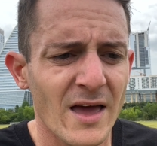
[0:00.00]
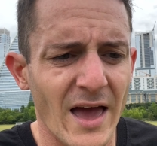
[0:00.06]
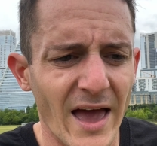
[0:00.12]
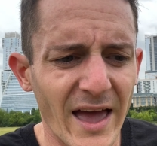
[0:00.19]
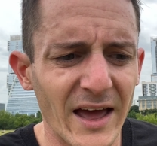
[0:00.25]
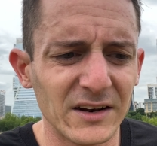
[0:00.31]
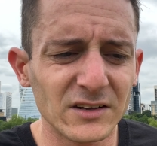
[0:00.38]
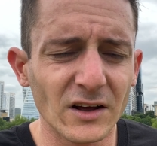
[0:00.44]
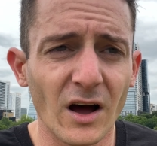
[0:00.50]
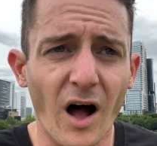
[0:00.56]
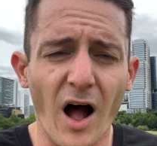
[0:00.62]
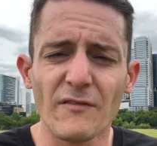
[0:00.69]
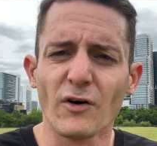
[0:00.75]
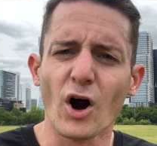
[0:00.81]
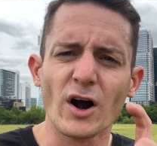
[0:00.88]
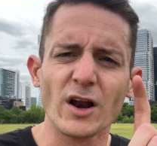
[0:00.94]
And uh,
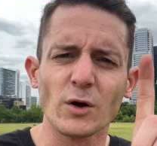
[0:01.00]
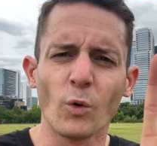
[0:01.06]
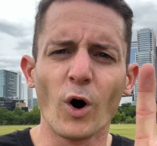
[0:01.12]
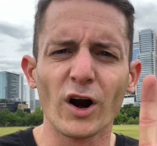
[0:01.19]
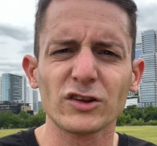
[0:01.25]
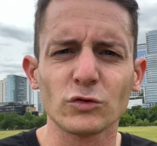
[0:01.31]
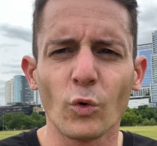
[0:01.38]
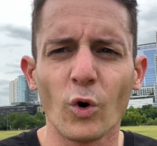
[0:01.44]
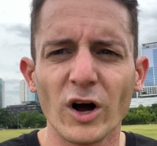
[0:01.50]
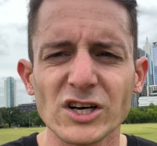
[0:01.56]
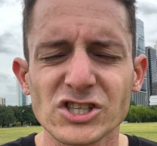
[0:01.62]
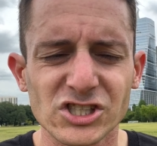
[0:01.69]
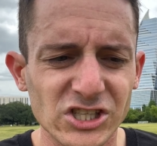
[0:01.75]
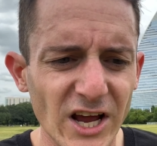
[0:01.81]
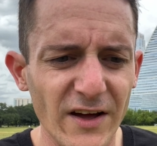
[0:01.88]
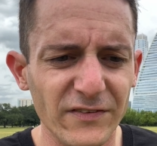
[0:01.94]
I've already worked one
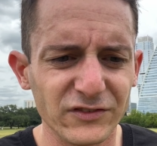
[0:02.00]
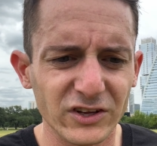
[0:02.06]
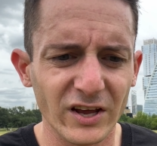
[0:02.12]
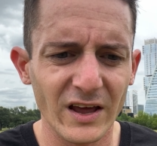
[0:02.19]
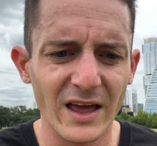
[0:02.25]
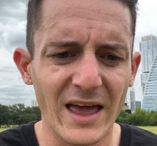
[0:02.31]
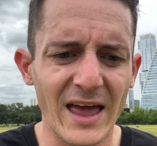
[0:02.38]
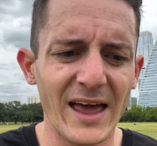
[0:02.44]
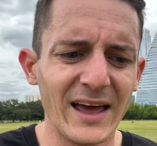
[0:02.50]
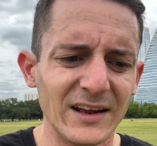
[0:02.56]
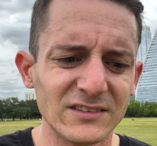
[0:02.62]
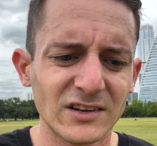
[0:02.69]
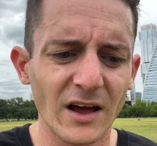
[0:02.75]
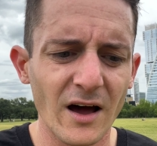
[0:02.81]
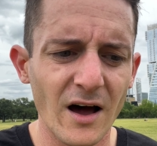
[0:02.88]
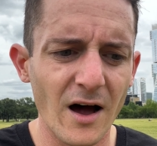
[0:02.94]
shift,
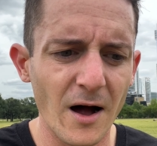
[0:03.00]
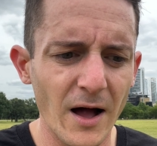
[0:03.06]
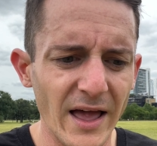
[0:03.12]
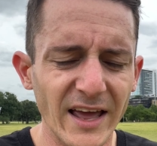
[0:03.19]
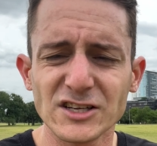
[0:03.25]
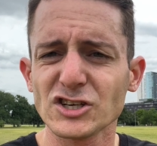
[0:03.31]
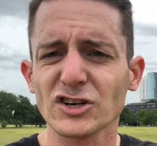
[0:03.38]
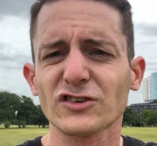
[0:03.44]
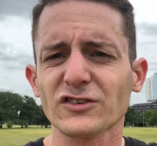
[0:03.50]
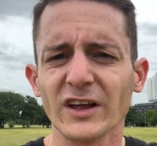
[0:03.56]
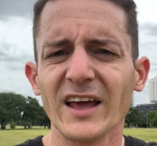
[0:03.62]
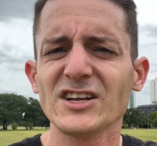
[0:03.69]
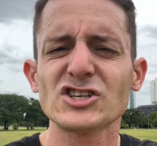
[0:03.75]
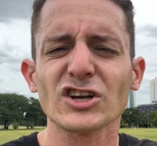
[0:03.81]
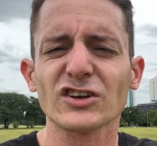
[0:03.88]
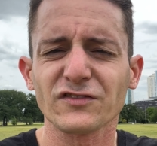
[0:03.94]
and uh, it just
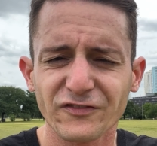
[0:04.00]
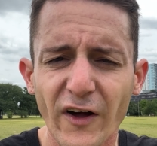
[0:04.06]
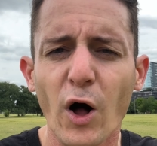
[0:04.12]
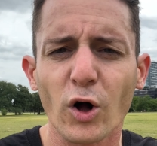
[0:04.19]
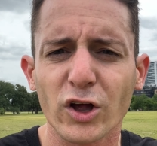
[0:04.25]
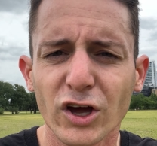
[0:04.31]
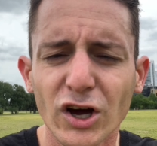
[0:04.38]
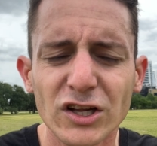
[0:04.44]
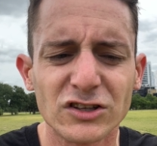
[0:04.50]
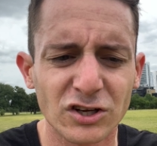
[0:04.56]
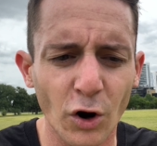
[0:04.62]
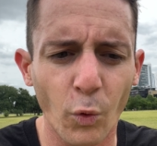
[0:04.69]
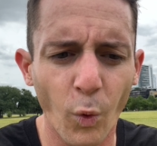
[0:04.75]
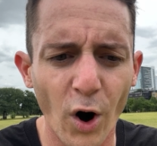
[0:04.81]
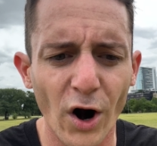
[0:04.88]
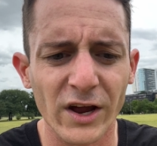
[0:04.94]
it just felt good to
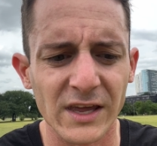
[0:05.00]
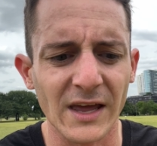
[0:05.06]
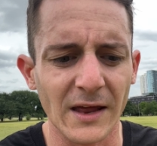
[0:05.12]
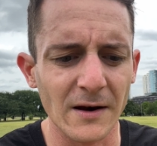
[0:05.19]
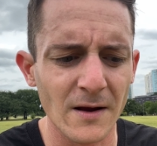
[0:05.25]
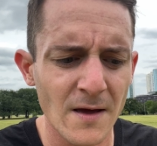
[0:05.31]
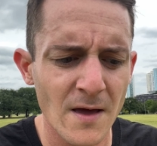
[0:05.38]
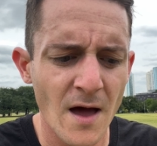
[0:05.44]
work it.